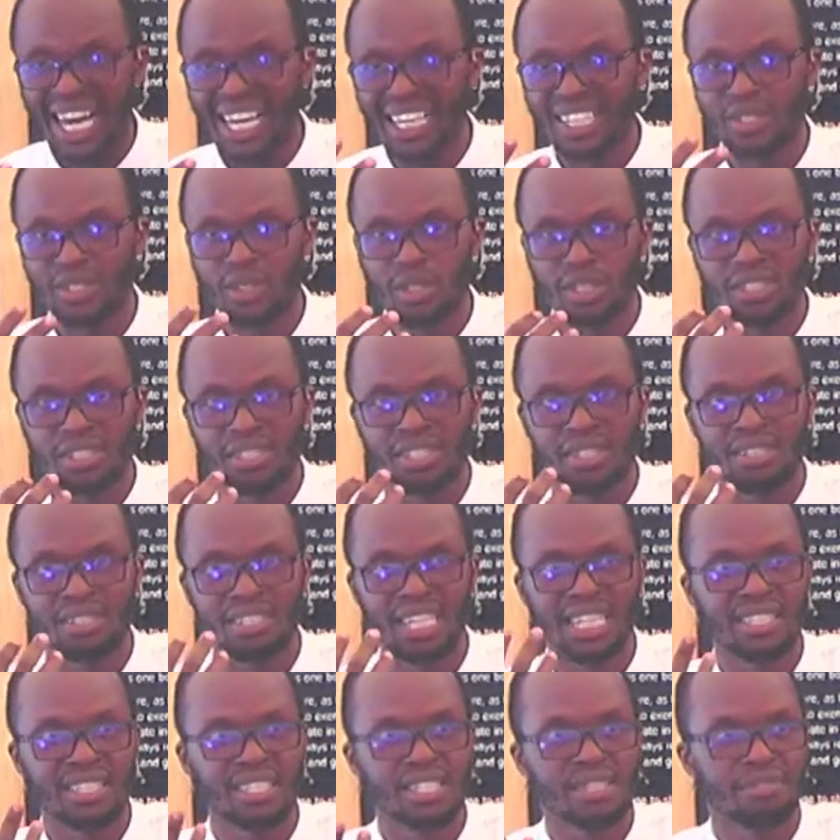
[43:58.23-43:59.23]
is not
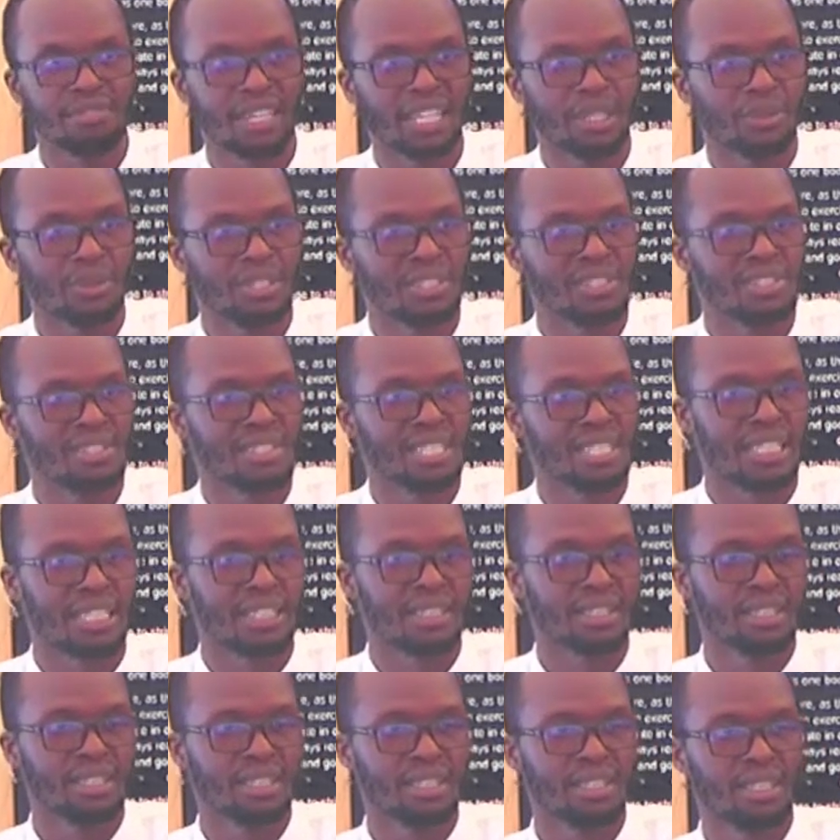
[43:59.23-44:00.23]
satisfied with
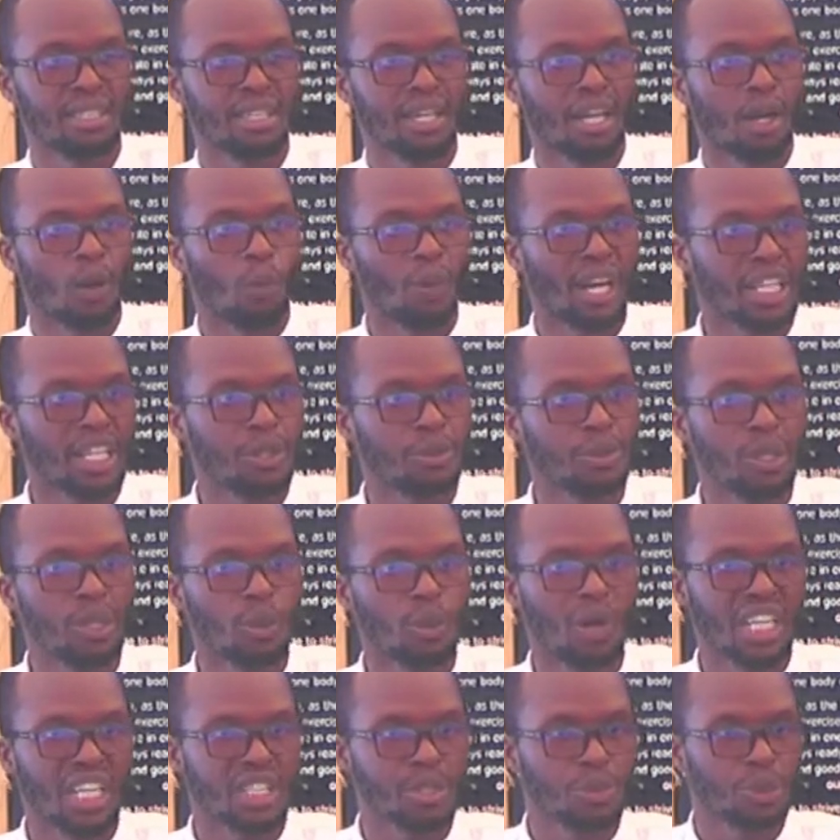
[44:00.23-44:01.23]
seeing. Why do we
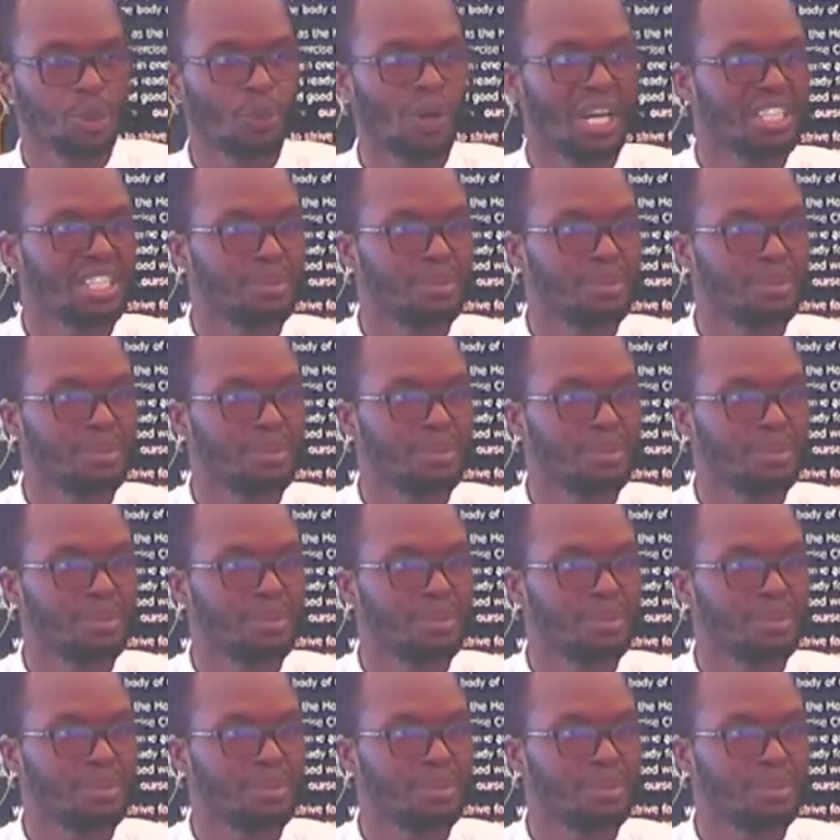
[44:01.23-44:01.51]
want? We want